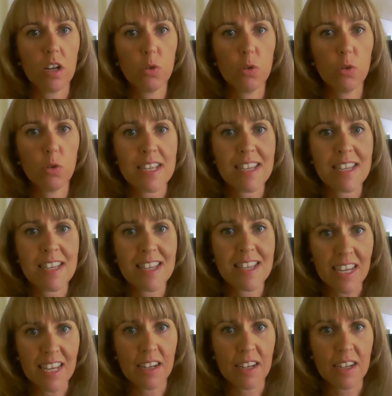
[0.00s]
who are
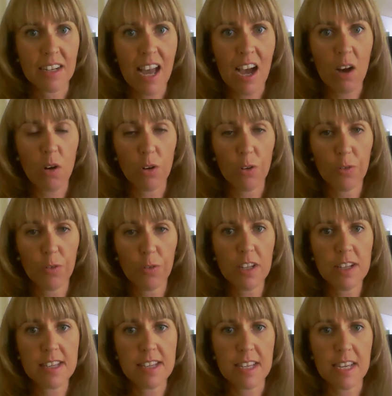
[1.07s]
sick now or
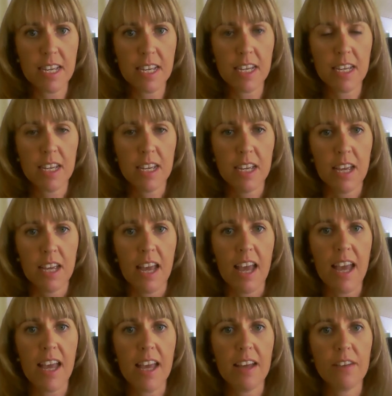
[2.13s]
feel sick,
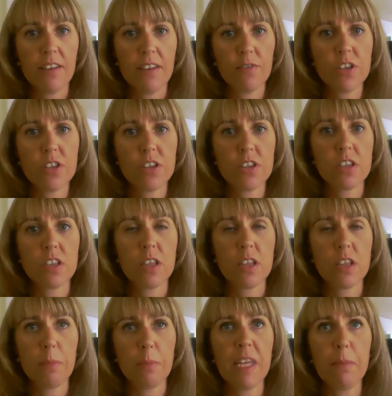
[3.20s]
versus
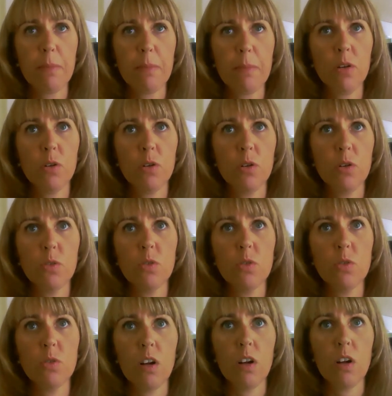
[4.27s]
the people
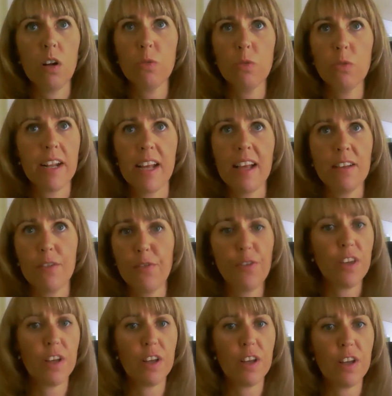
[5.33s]
who already
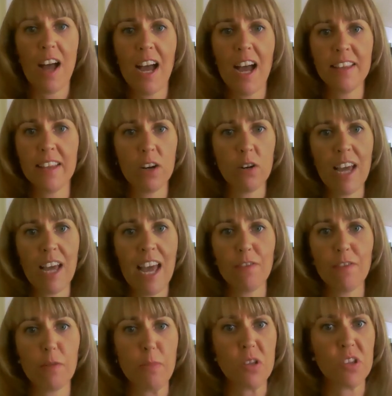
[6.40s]
feel fine, they don't
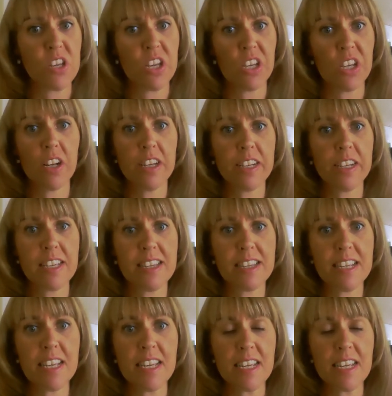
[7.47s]
have a particular
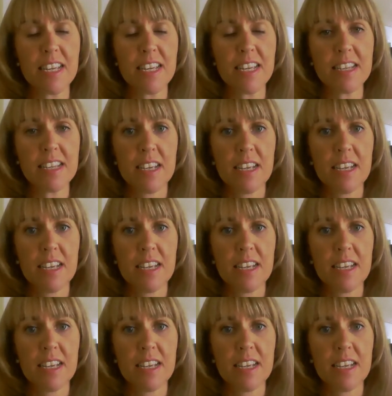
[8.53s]
disease.